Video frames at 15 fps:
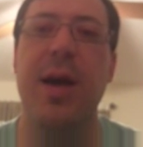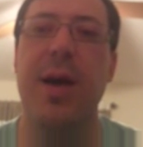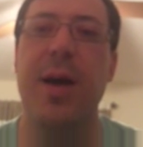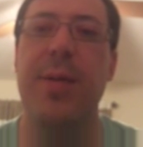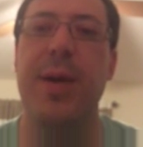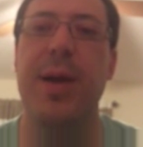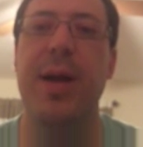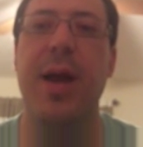
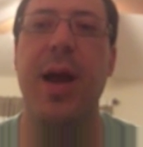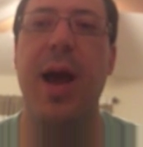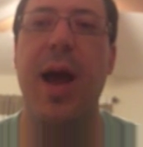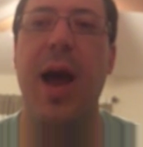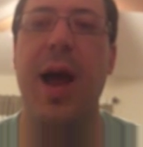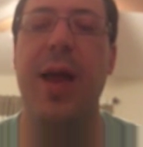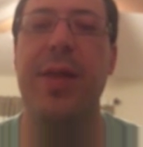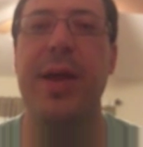I mean,
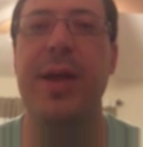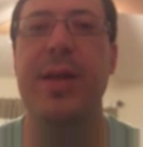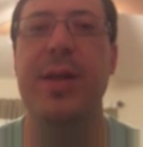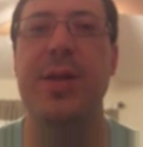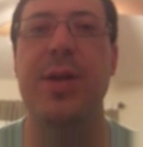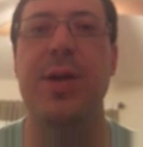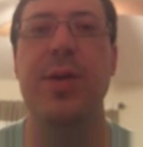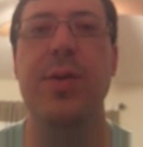I think
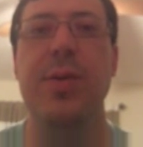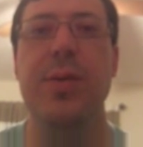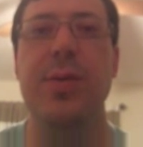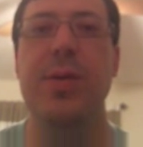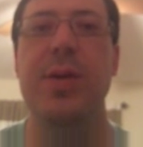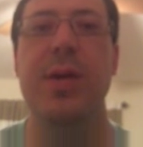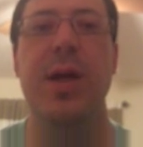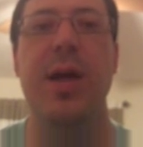the
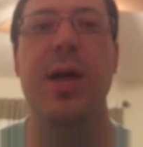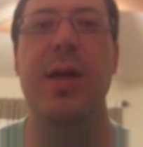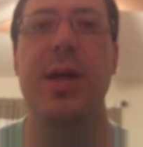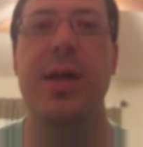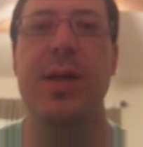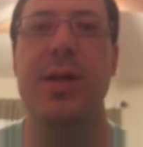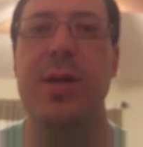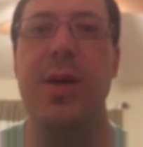schools
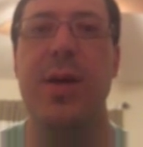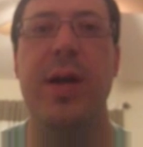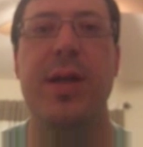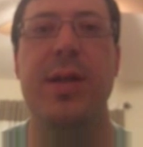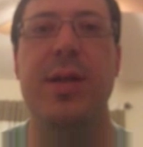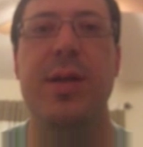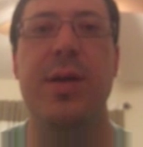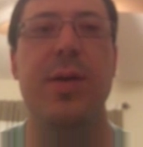need to start
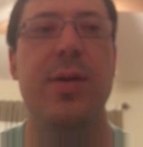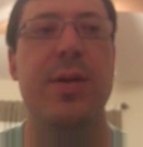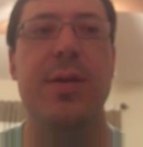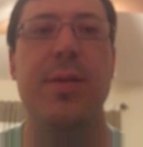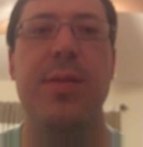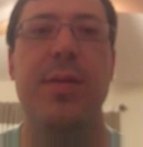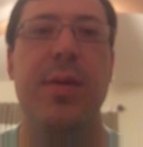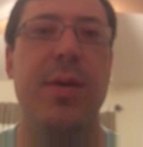instituting
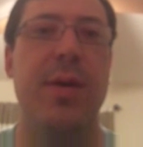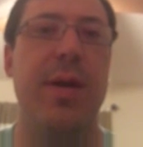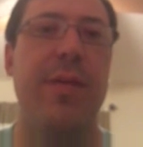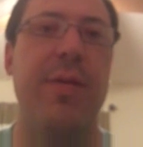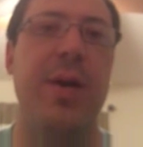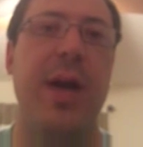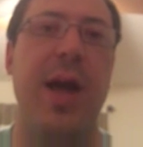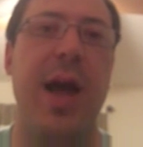some
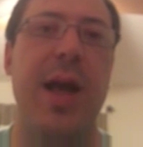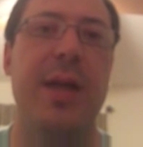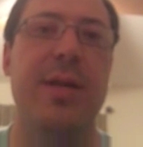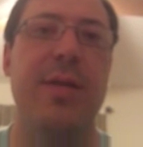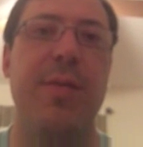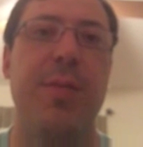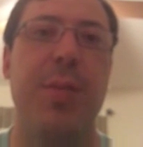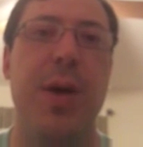different
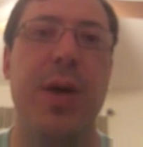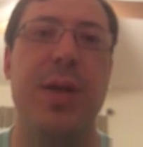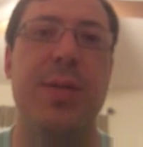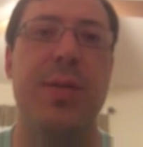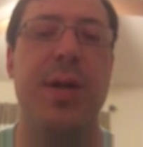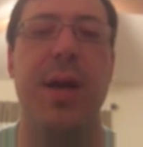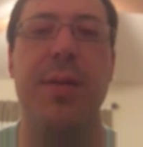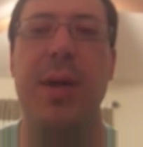kinds of punishment.